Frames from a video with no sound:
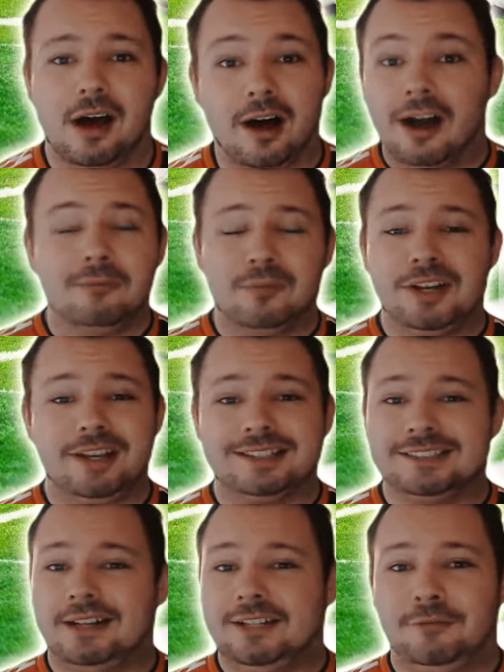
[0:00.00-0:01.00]
I'm really
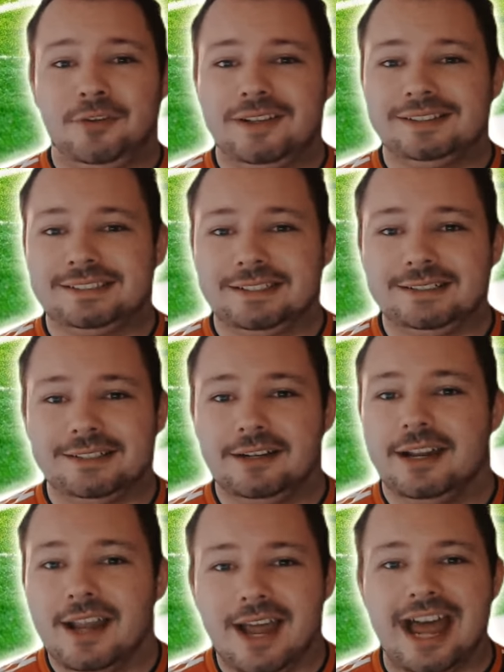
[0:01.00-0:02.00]
excited for this
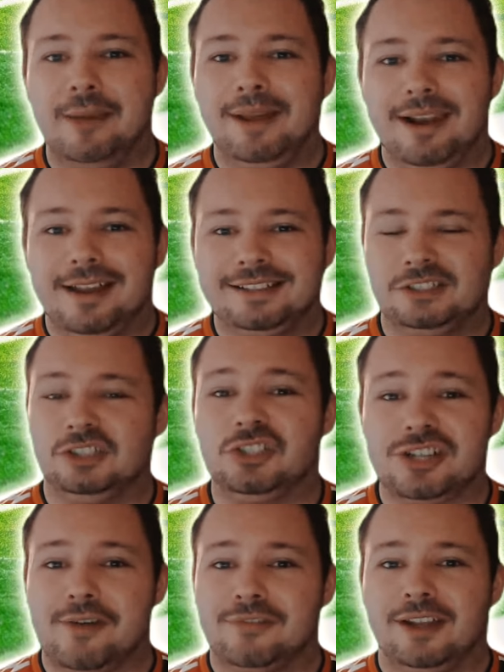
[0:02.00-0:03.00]
season. MLS is
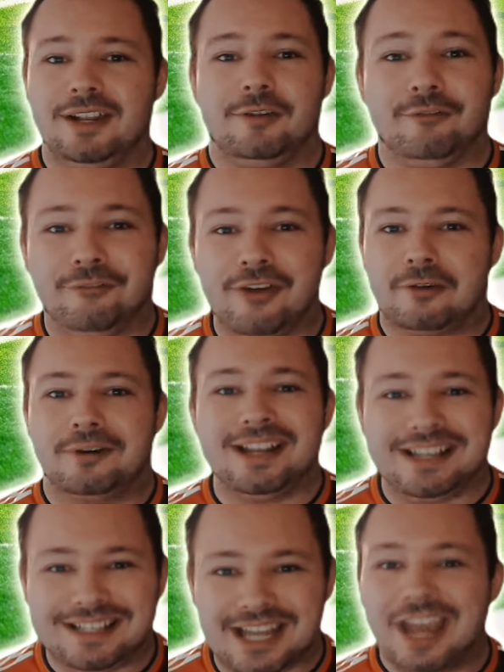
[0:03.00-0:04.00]
definitely a
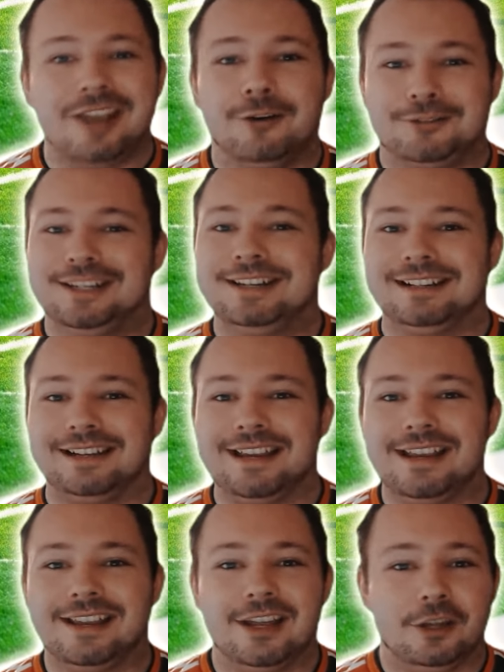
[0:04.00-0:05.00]
very chaotic
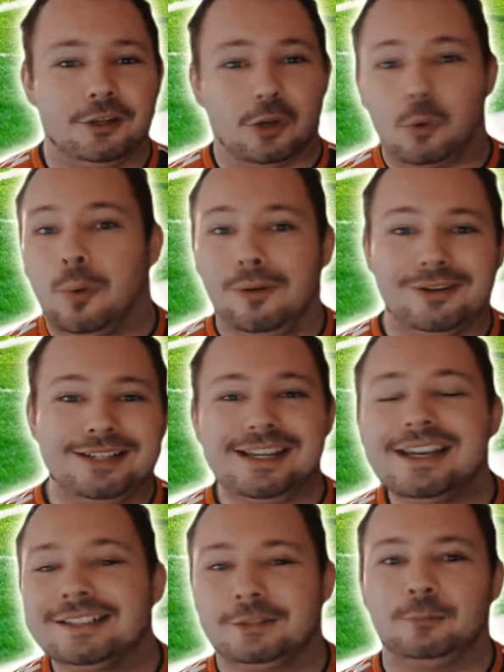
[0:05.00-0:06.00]
league. The
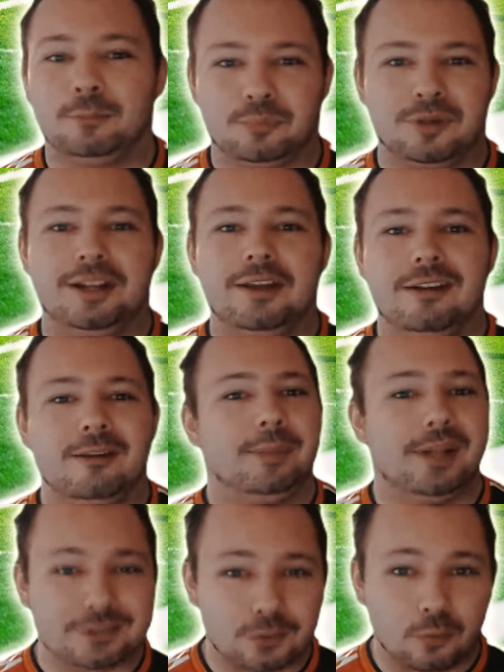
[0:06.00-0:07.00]
quality isn't brilliant,
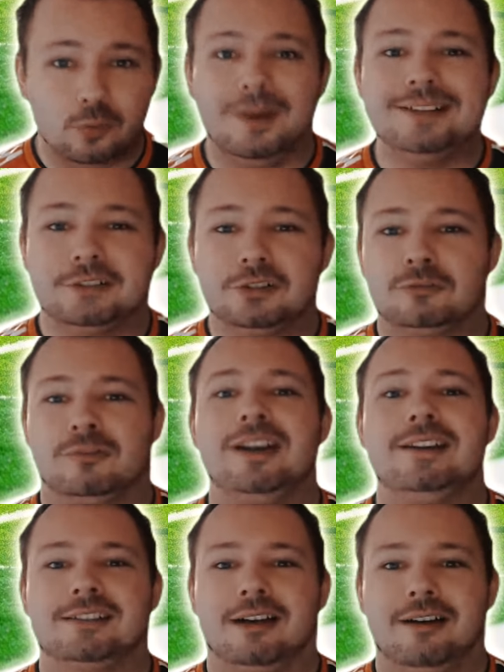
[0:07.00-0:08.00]
but it's always a
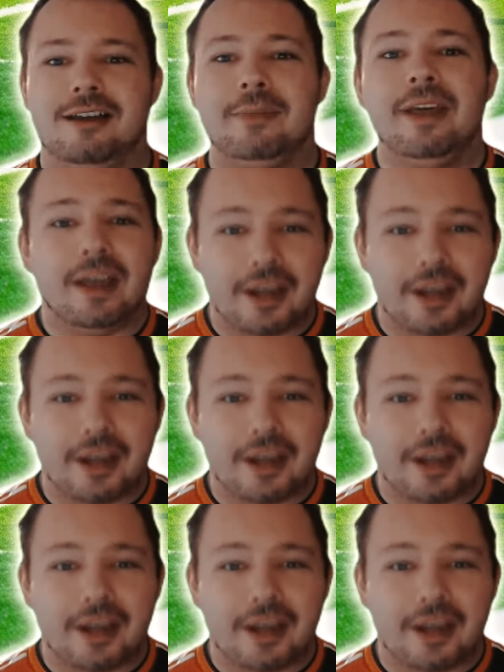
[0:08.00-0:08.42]
great time.